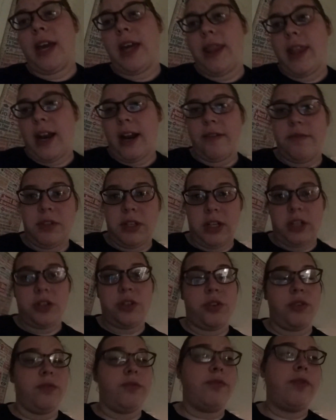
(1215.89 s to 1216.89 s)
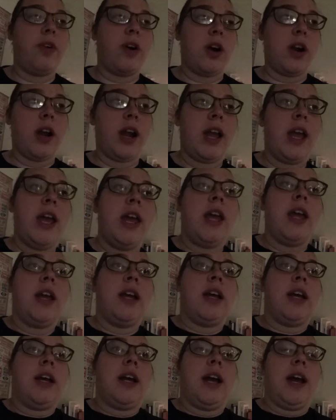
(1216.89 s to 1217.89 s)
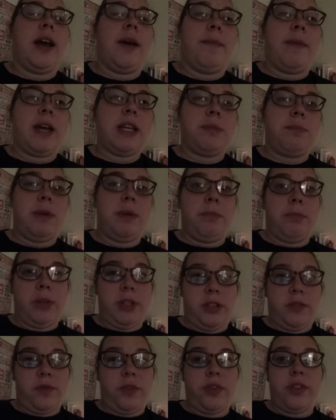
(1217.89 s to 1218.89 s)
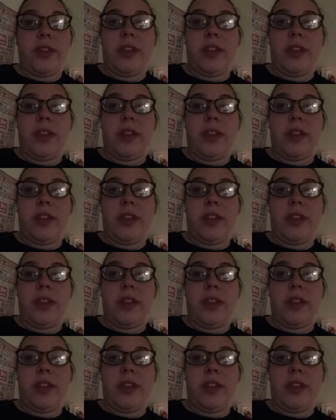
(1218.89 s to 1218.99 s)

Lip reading: that I've done it so far has been blissful.